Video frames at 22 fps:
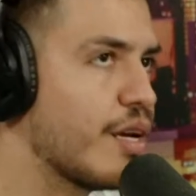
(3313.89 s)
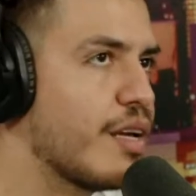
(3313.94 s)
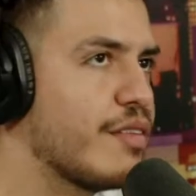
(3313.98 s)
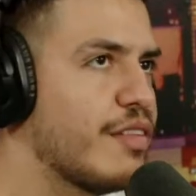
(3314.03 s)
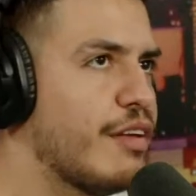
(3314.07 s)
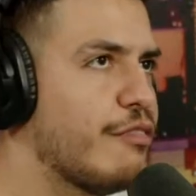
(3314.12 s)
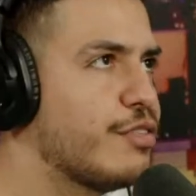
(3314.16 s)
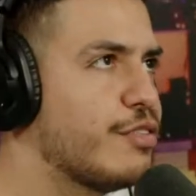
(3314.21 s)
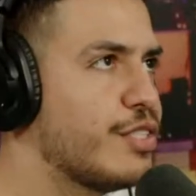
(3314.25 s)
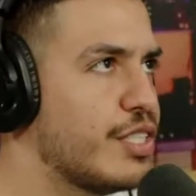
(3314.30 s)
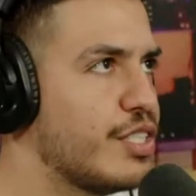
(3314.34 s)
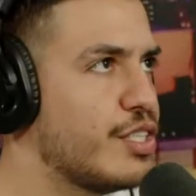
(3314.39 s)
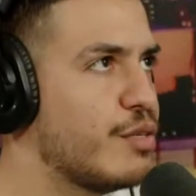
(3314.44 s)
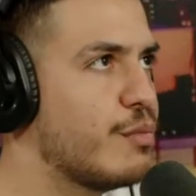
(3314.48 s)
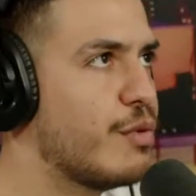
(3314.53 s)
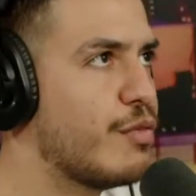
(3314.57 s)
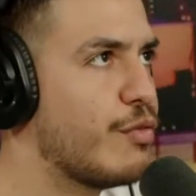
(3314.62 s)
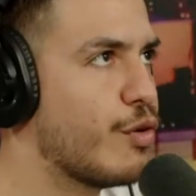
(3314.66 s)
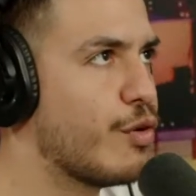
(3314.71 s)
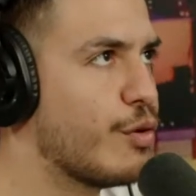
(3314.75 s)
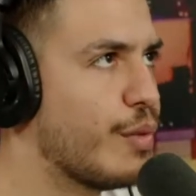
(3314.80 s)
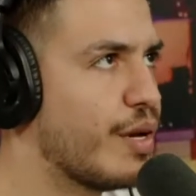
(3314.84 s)
Never seen you
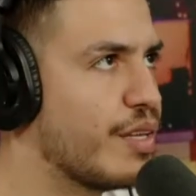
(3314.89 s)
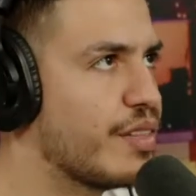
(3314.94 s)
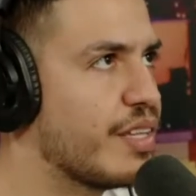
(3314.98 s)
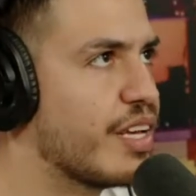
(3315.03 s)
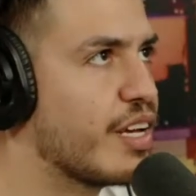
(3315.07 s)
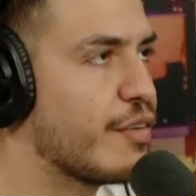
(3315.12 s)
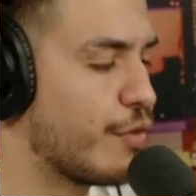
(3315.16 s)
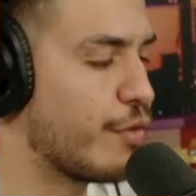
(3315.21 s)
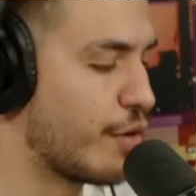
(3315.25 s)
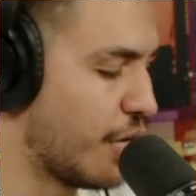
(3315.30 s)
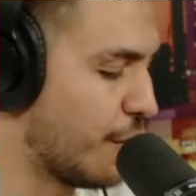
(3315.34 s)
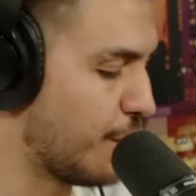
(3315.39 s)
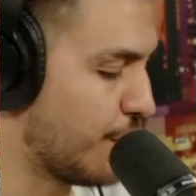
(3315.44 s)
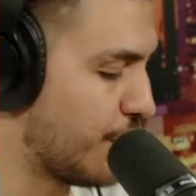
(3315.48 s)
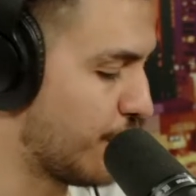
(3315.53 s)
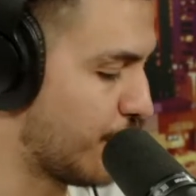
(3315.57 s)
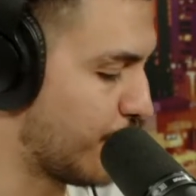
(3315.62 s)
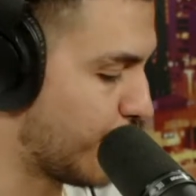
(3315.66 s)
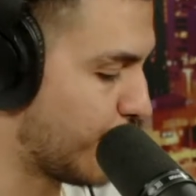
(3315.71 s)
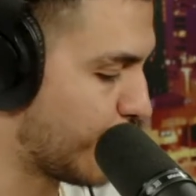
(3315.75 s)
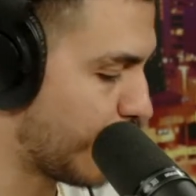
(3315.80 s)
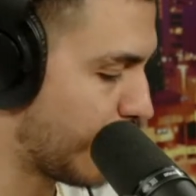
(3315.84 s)
before, man. Thank you for coming
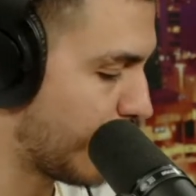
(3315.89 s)
though.